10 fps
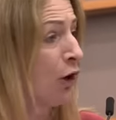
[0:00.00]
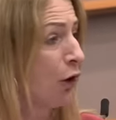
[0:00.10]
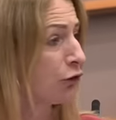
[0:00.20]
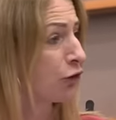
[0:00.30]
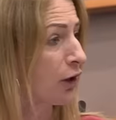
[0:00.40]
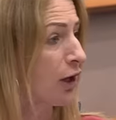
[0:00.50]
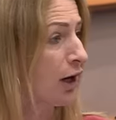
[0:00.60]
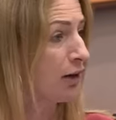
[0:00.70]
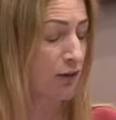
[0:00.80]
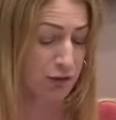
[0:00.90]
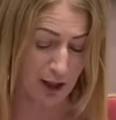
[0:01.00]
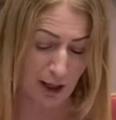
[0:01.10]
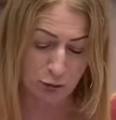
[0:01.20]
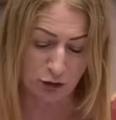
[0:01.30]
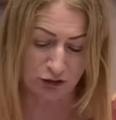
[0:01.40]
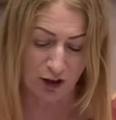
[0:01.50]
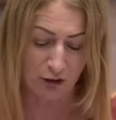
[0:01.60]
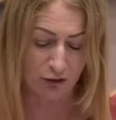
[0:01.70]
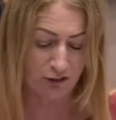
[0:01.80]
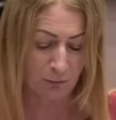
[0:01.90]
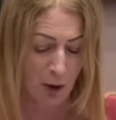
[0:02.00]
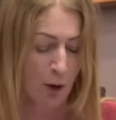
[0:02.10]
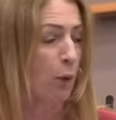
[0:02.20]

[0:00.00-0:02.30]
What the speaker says: under the guise of counter-terrorism,